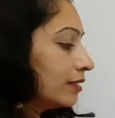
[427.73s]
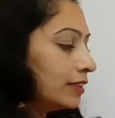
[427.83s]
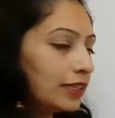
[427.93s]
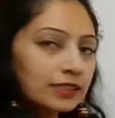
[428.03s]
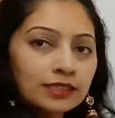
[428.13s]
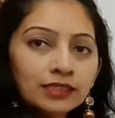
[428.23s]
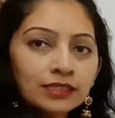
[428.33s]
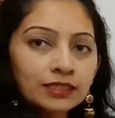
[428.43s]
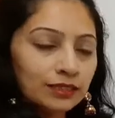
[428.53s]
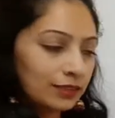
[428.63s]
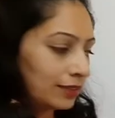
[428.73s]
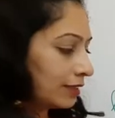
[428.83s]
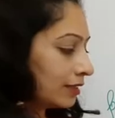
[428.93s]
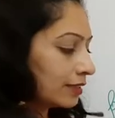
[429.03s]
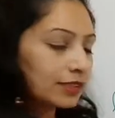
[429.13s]
doesn't
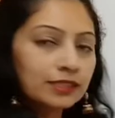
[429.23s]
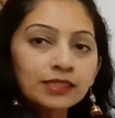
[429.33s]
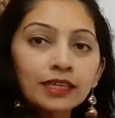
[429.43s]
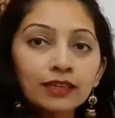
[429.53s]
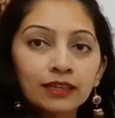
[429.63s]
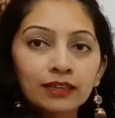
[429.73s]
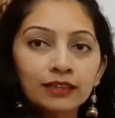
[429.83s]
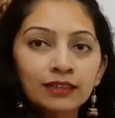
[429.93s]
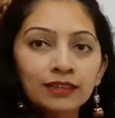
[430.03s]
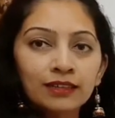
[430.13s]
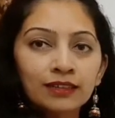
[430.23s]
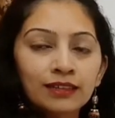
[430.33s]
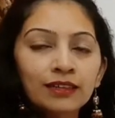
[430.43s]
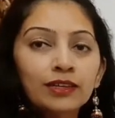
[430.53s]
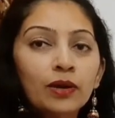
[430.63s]
sing.
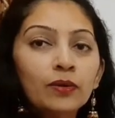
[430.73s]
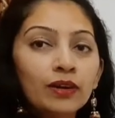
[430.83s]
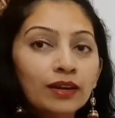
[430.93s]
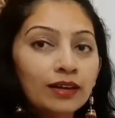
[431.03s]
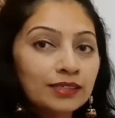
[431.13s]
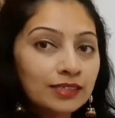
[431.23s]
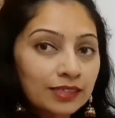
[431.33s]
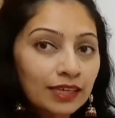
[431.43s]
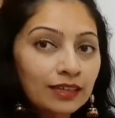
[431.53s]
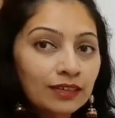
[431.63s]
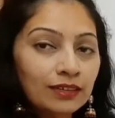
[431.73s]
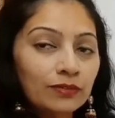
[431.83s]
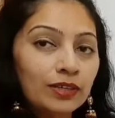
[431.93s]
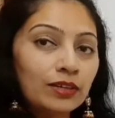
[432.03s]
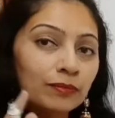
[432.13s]
Now sing
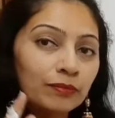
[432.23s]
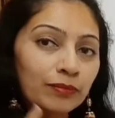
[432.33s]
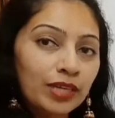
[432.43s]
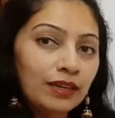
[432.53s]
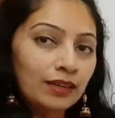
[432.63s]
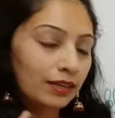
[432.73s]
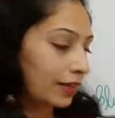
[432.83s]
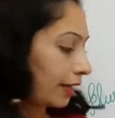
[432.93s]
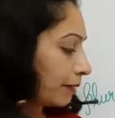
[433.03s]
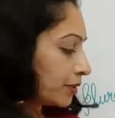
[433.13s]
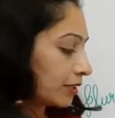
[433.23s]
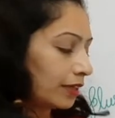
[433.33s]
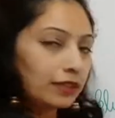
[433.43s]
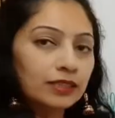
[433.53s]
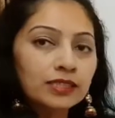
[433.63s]
will be kept
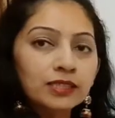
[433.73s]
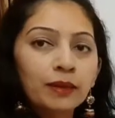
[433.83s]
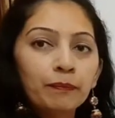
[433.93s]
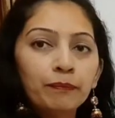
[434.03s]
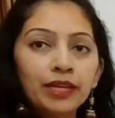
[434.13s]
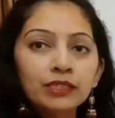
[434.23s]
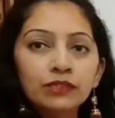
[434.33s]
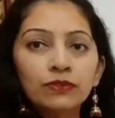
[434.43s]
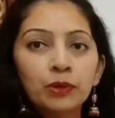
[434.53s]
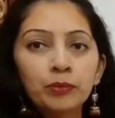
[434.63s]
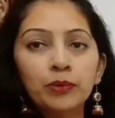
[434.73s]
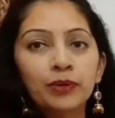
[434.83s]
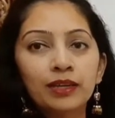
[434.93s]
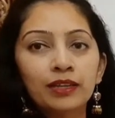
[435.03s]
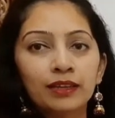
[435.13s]
in its base form
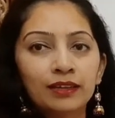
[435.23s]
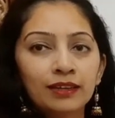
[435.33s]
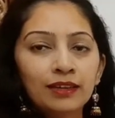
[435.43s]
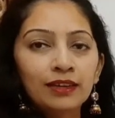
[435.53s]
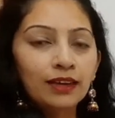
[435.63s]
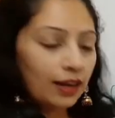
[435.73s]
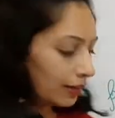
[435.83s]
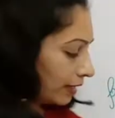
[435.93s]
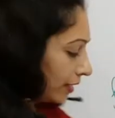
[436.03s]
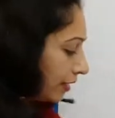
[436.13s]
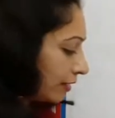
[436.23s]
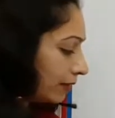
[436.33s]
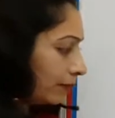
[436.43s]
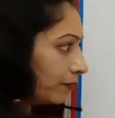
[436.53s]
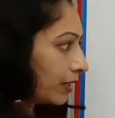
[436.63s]
only. Unlike here,
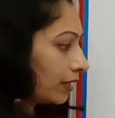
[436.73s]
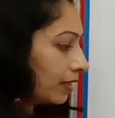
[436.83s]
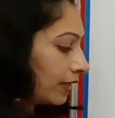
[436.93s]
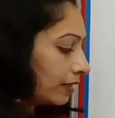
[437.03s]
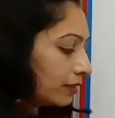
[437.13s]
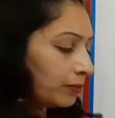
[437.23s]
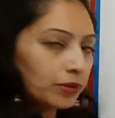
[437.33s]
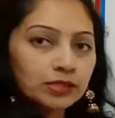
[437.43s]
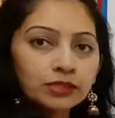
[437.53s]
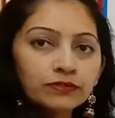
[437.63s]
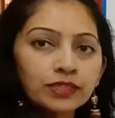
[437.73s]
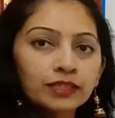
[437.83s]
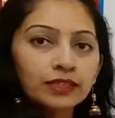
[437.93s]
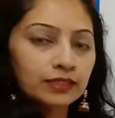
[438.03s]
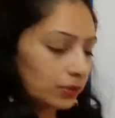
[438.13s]
unlike in the positive
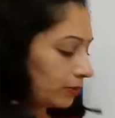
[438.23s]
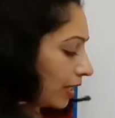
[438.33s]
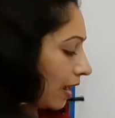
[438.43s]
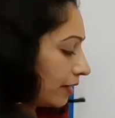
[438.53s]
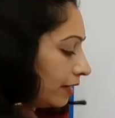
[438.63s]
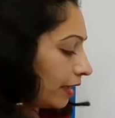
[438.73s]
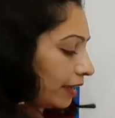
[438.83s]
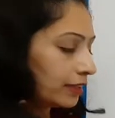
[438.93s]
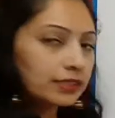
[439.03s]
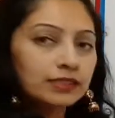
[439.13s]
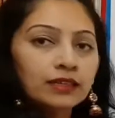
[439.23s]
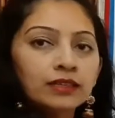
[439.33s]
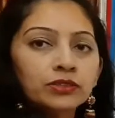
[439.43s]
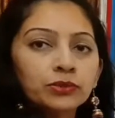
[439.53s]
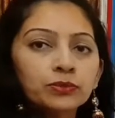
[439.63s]
sentence, we added s
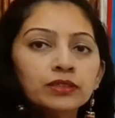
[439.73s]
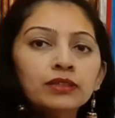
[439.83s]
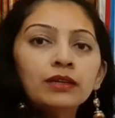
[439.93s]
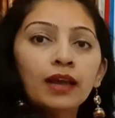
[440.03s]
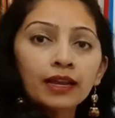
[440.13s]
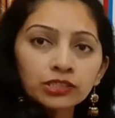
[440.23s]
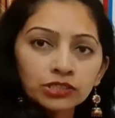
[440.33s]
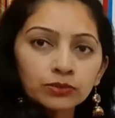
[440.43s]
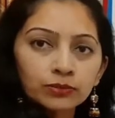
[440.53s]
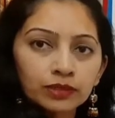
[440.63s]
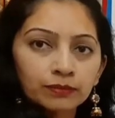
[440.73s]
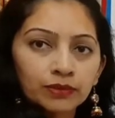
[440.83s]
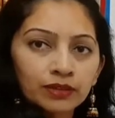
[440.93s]
to the action verb.